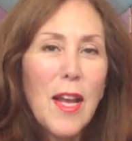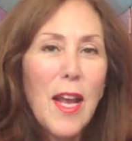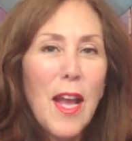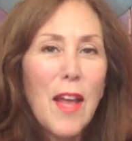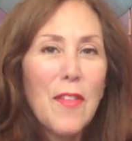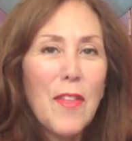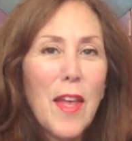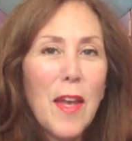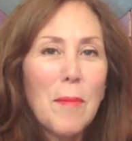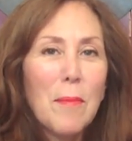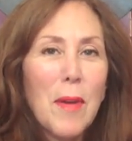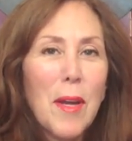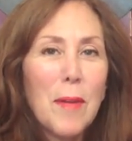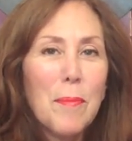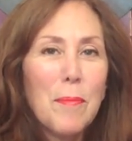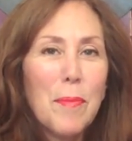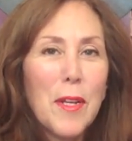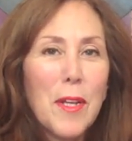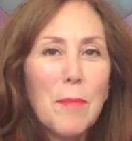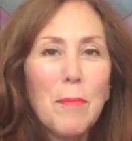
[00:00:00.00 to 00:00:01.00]
and that might
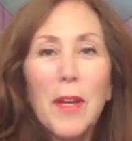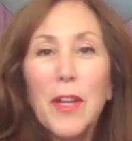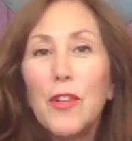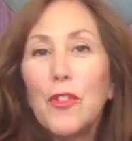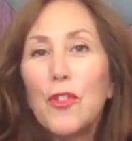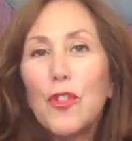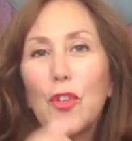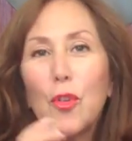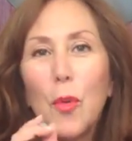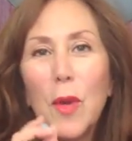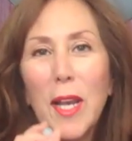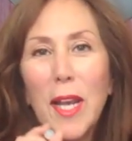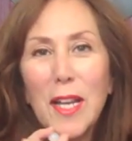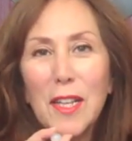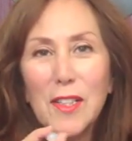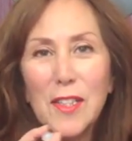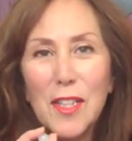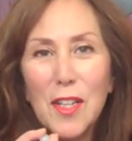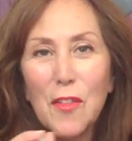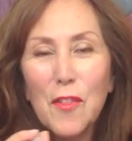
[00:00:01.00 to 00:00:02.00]
be my new
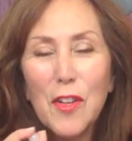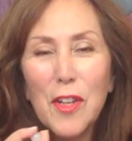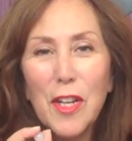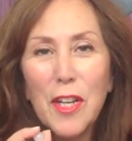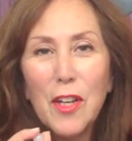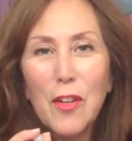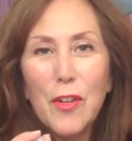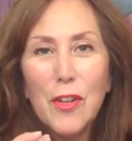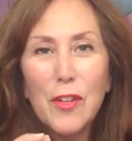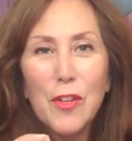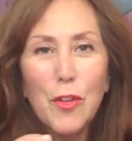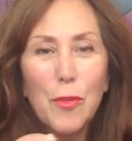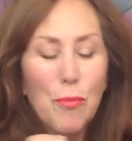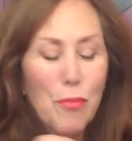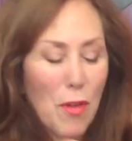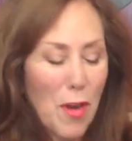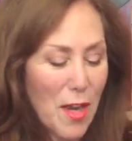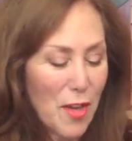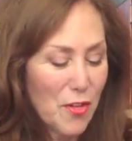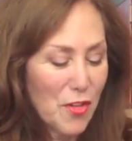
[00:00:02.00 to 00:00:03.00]
creativity or a new
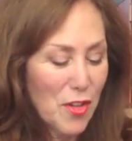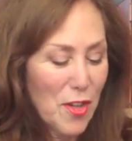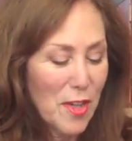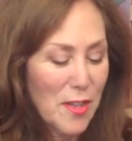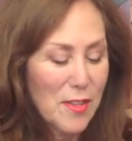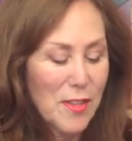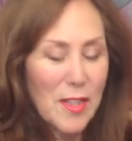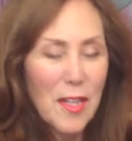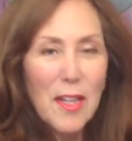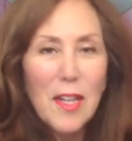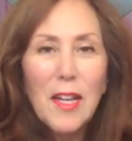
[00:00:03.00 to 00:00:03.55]
project.